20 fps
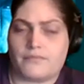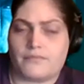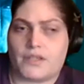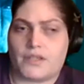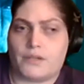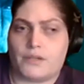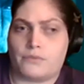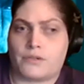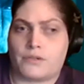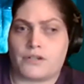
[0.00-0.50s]

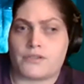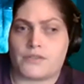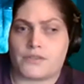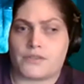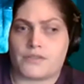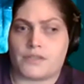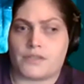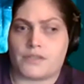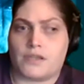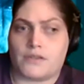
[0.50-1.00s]
where
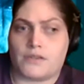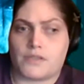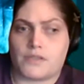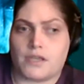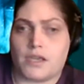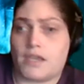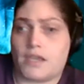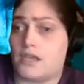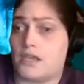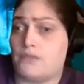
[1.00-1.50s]
it's a
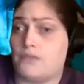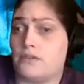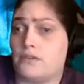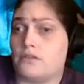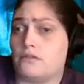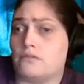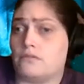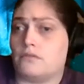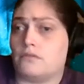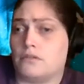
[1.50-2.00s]
CSA.
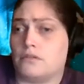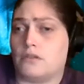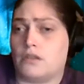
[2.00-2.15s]
Even